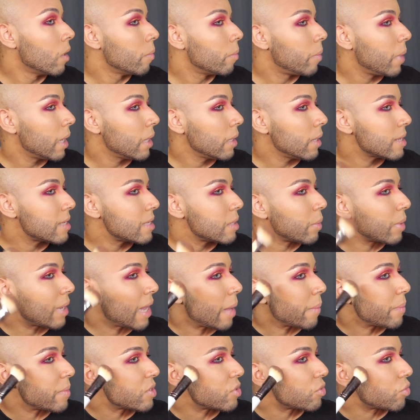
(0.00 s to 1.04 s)
But let's see what
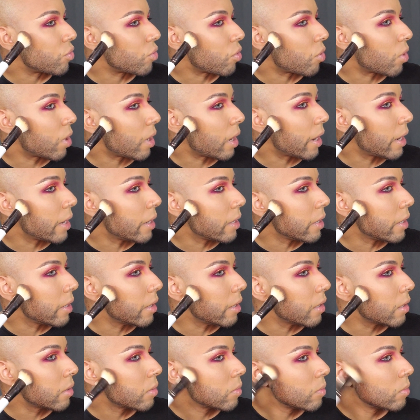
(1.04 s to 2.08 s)
happens right
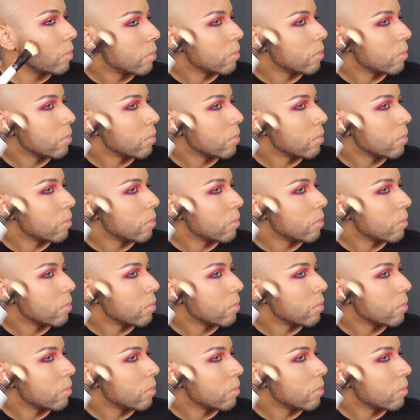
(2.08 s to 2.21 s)
here.